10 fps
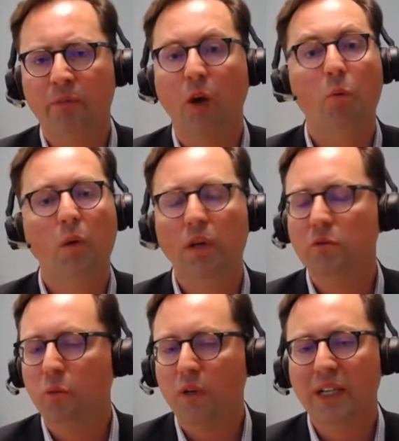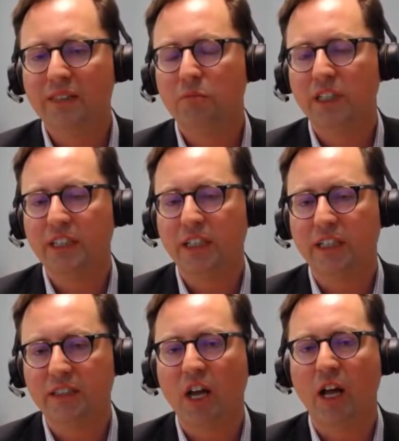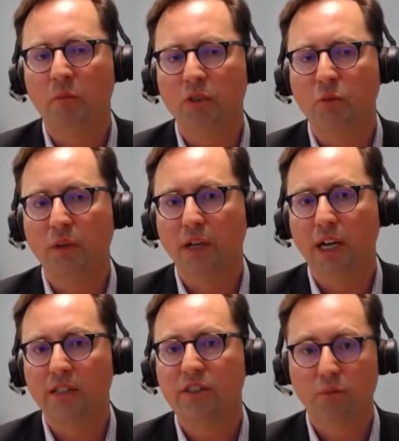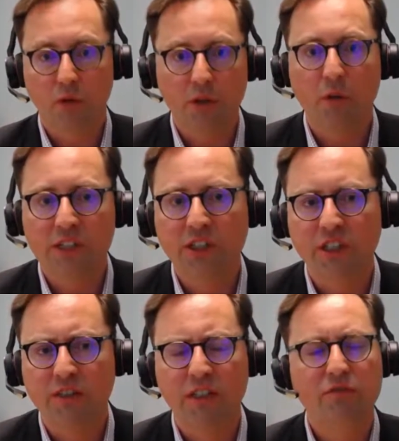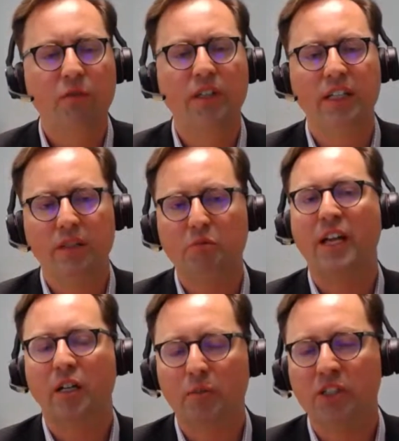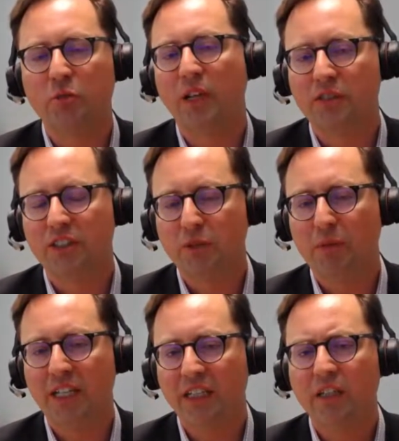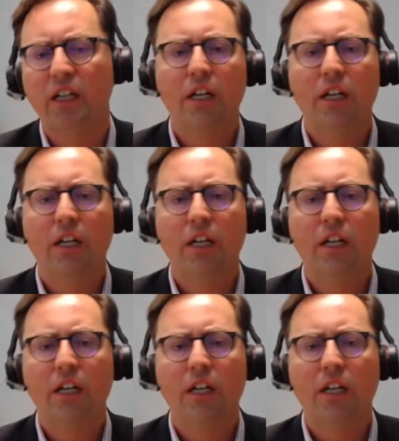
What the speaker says: what we simply did at the time was we were asked the important question: is if the Canada Pension Plan was expanded,